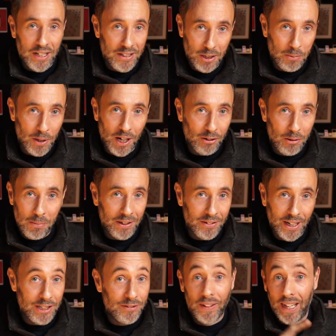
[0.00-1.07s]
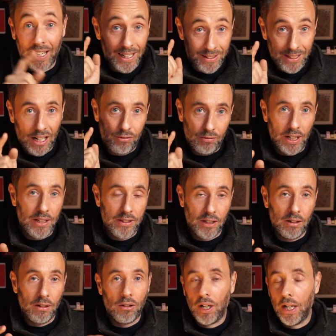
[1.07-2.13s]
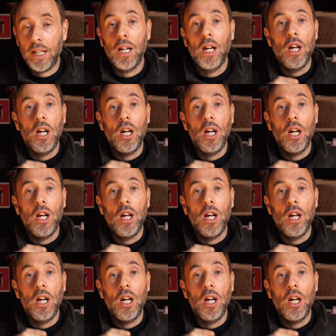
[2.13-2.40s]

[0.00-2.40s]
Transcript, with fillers: than we are at Mondays for that exact reason, all right?